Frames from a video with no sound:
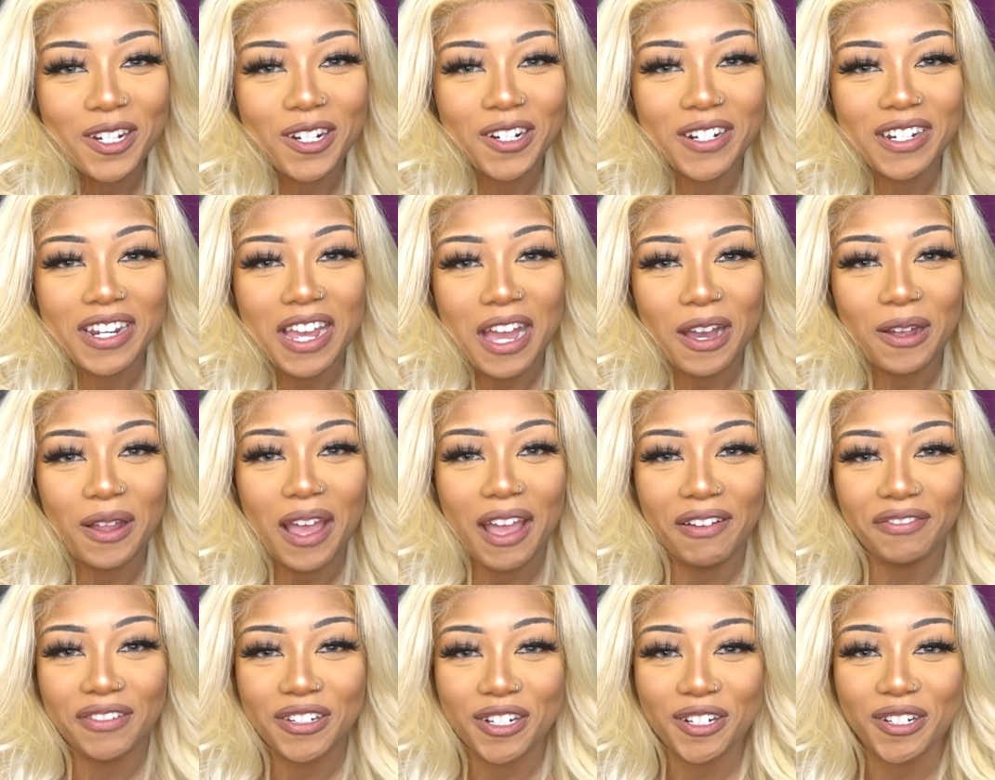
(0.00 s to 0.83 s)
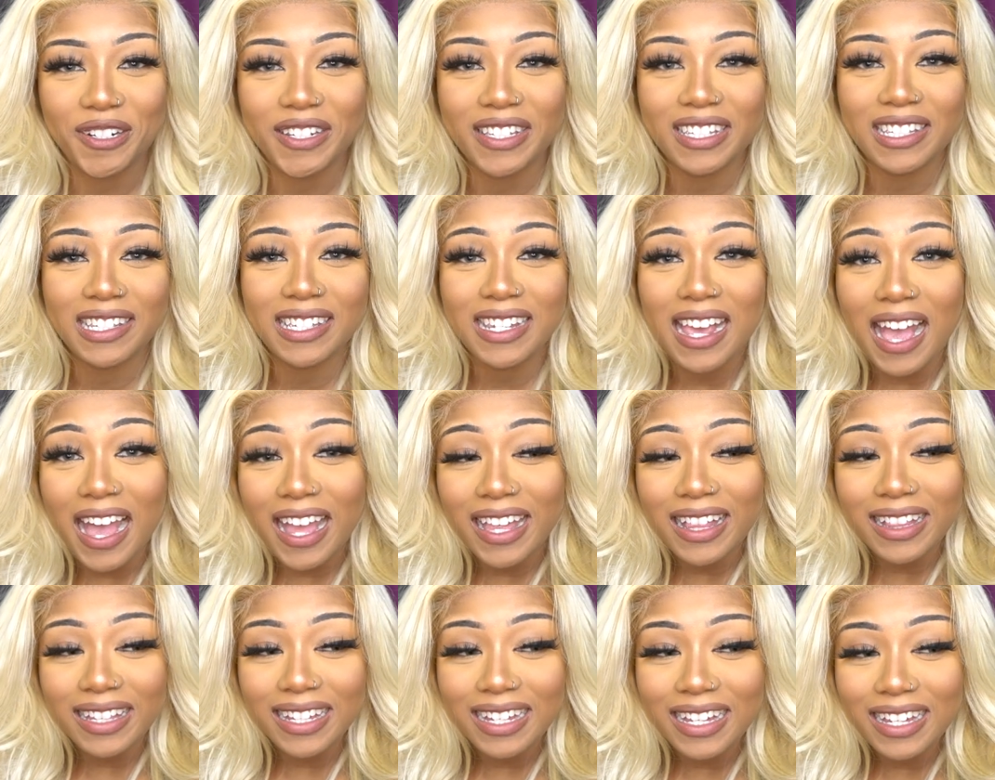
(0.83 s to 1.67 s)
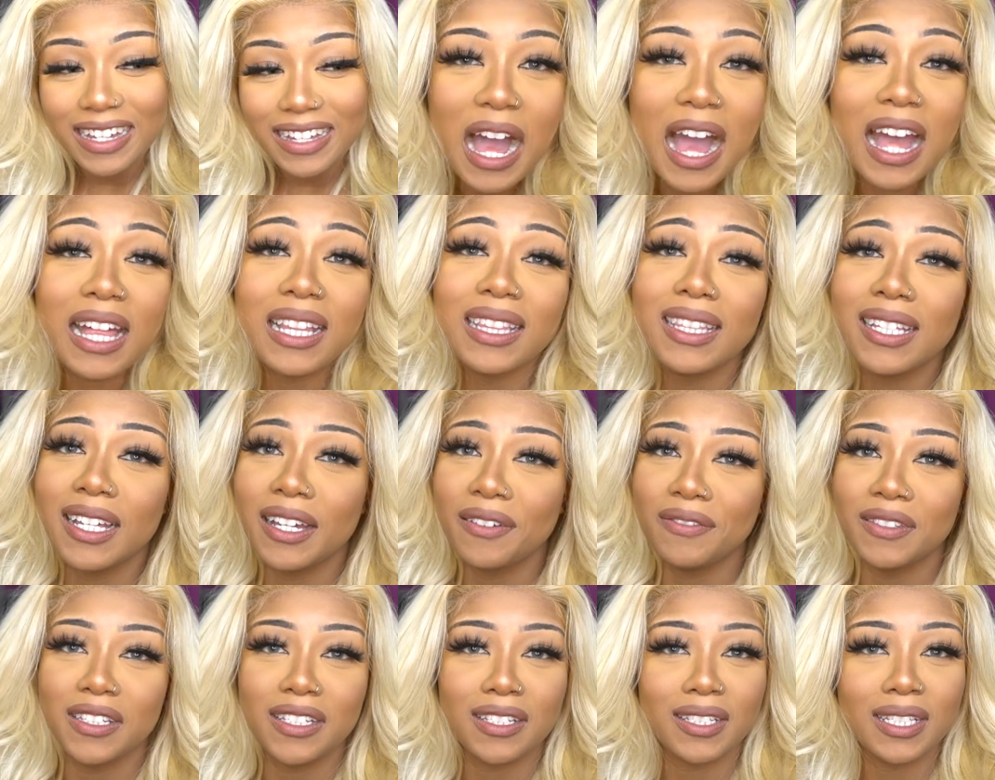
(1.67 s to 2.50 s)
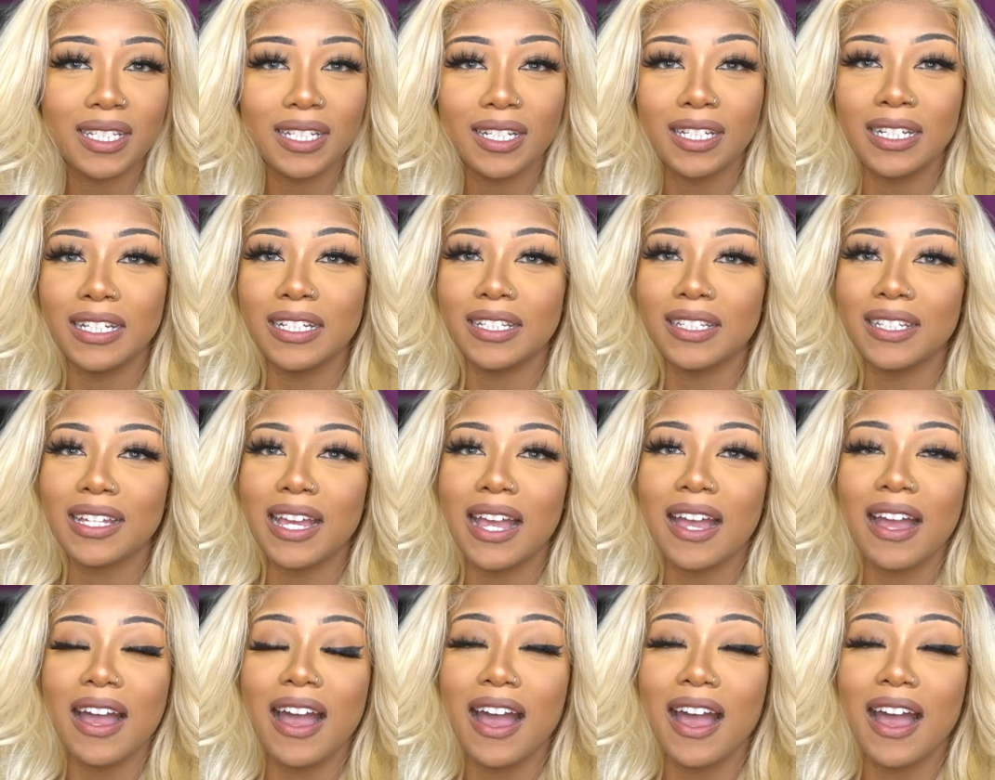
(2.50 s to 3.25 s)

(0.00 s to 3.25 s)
turned out after styling. I love this look.